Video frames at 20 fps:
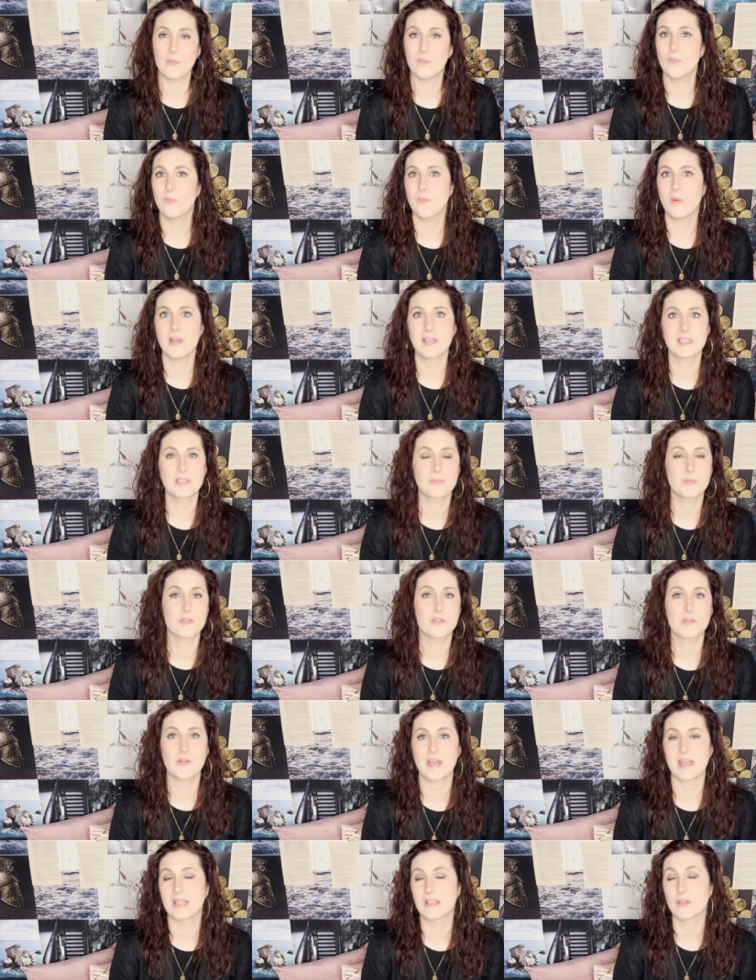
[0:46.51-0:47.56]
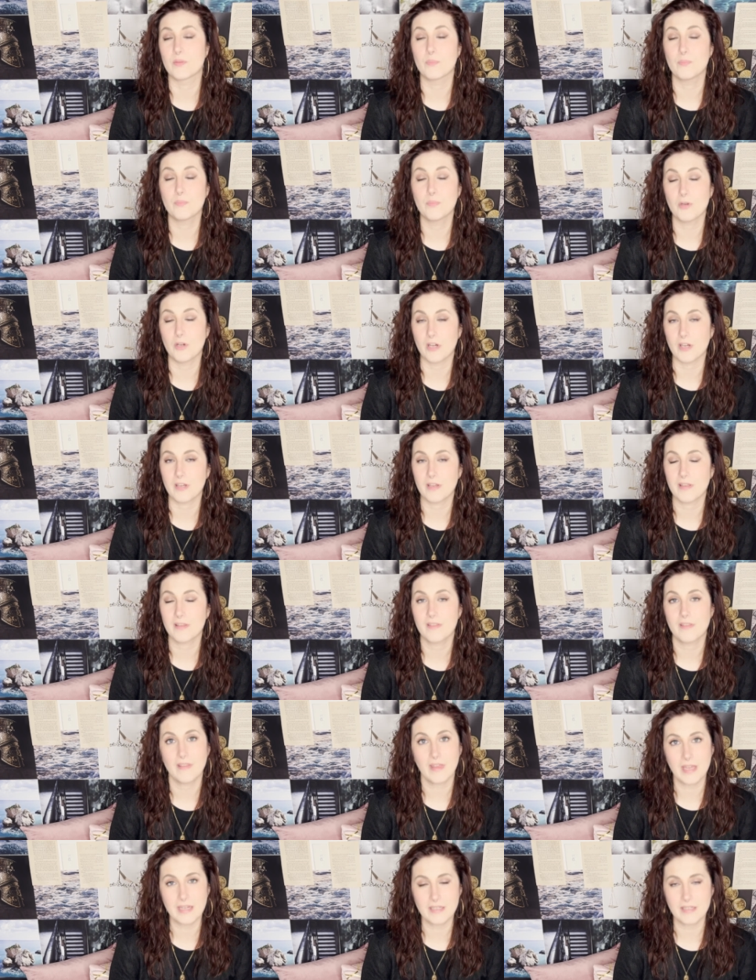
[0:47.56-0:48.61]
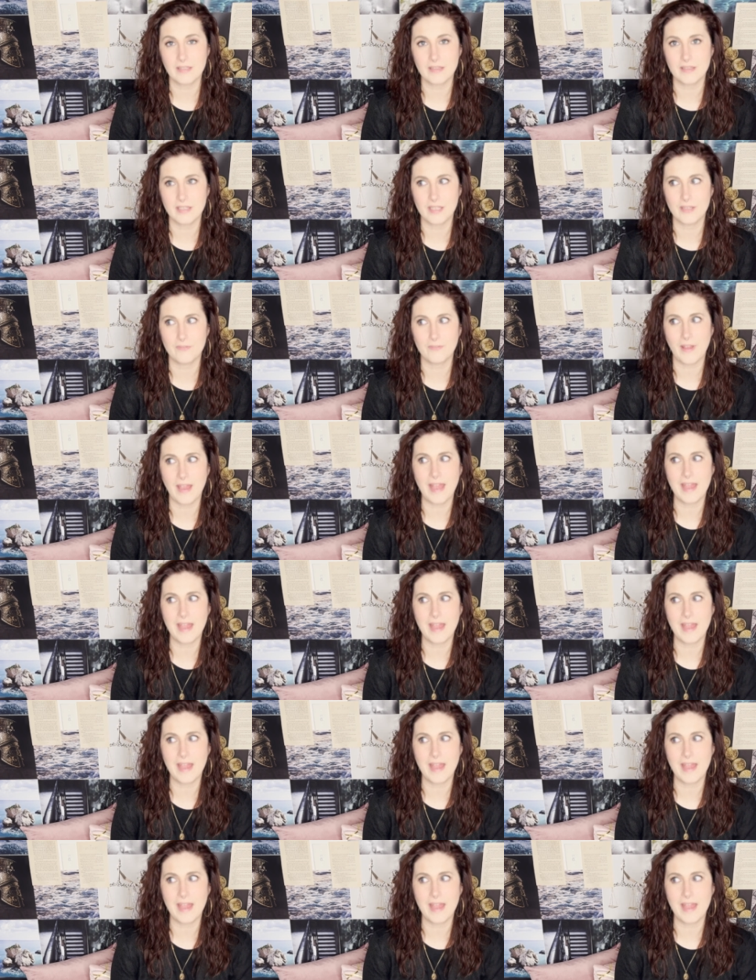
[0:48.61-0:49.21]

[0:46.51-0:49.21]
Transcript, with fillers: what is portrayed in the book, The Lightning Thief,